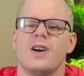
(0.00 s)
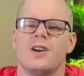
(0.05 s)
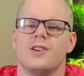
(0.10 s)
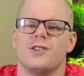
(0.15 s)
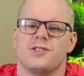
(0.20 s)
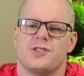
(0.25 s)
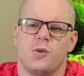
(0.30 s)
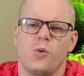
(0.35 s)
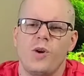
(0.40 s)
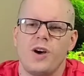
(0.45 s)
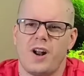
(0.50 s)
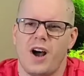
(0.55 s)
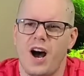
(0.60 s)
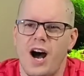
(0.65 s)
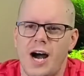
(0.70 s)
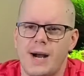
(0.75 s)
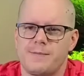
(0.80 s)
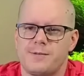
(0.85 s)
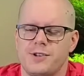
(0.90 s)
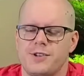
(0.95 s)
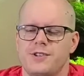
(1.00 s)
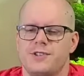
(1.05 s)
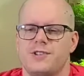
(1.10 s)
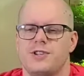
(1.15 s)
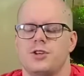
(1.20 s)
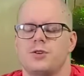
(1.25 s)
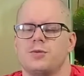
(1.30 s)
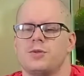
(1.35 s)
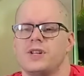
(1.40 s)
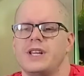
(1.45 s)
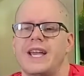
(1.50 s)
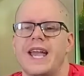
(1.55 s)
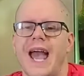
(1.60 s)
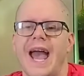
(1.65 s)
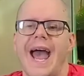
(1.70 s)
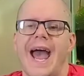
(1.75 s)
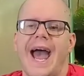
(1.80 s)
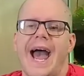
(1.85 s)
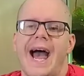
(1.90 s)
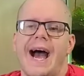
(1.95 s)
So what options do you really
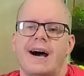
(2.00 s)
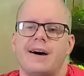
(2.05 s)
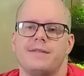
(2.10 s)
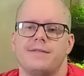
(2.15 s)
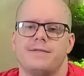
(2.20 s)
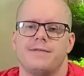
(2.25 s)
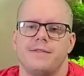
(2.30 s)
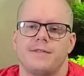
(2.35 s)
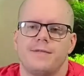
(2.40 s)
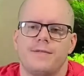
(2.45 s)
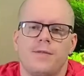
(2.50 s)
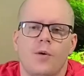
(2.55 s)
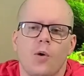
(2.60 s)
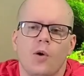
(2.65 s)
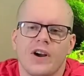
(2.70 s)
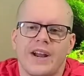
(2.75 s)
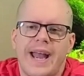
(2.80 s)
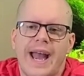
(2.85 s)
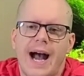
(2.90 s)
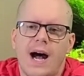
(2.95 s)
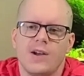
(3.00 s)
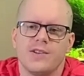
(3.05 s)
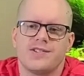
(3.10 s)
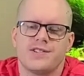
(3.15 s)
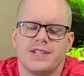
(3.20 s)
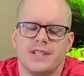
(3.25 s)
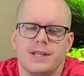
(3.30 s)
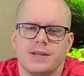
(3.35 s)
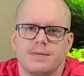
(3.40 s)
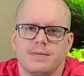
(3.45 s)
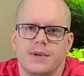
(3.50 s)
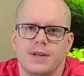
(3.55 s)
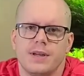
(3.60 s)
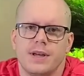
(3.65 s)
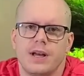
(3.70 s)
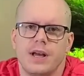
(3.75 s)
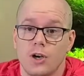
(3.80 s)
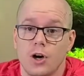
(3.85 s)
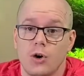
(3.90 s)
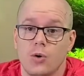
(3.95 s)
have for calcium?
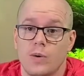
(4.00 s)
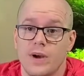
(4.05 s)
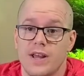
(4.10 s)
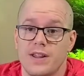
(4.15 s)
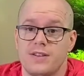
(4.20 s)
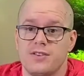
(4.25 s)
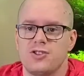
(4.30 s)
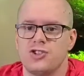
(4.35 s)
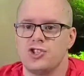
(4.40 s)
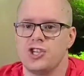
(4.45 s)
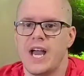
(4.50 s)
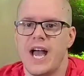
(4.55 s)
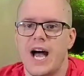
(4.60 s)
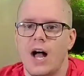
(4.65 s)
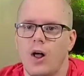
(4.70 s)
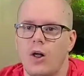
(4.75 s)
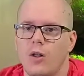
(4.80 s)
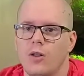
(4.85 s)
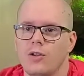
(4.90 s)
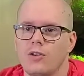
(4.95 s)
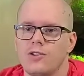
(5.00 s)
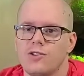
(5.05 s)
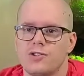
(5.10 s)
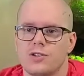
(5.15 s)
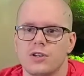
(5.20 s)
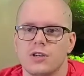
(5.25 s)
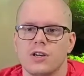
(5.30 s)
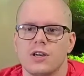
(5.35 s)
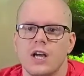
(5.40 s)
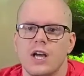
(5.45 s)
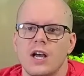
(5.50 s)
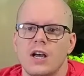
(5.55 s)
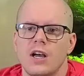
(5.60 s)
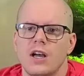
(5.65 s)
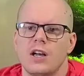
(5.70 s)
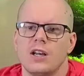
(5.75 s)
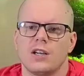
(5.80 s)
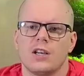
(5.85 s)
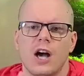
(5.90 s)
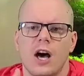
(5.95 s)
With shells or
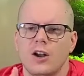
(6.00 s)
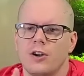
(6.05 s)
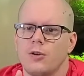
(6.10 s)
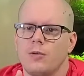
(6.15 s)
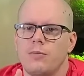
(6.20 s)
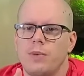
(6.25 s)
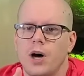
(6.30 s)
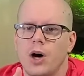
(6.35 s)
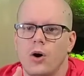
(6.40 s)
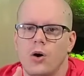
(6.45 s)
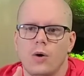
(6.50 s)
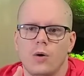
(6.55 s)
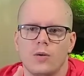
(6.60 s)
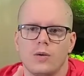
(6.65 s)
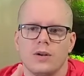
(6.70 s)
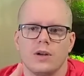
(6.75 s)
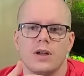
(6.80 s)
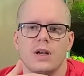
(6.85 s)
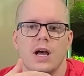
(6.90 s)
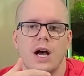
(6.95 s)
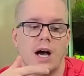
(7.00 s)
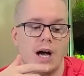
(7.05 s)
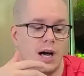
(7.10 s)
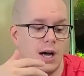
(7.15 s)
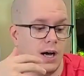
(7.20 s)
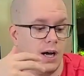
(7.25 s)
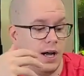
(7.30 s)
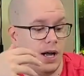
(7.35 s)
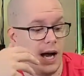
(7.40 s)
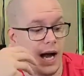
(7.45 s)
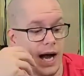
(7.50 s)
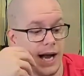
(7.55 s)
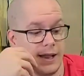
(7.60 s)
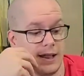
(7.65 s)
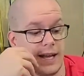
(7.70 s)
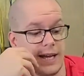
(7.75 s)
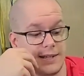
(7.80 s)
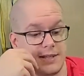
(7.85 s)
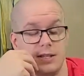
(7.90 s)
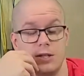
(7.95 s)
cuttlebone, uh, I
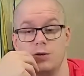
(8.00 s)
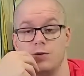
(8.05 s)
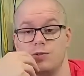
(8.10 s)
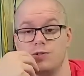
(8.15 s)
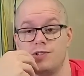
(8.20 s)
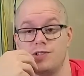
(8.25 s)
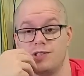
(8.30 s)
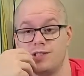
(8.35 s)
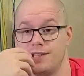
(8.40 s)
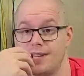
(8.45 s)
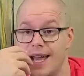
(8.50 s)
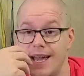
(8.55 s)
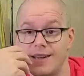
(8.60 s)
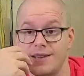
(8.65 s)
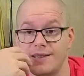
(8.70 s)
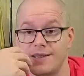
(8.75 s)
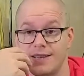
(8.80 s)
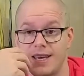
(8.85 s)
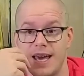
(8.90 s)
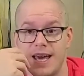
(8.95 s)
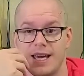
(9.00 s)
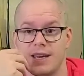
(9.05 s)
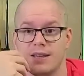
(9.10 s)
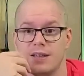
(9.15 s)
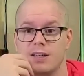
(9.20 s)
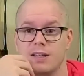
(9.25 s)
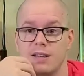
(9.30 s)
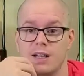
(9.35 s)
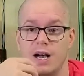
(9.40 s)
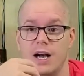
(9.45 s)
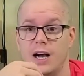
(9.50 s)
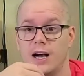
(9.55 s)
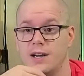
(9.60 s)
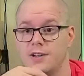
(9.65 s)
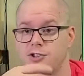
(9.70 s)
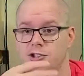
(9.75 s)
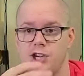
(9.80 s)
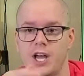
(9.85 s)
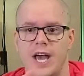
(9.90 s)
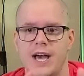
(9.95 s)
like to use snake skin, uh,
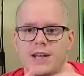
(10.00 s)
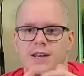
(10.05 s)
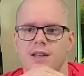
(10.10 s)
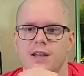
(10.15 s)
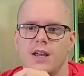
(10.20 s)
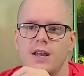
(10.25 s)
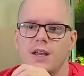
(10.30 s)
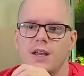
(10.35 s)
shed.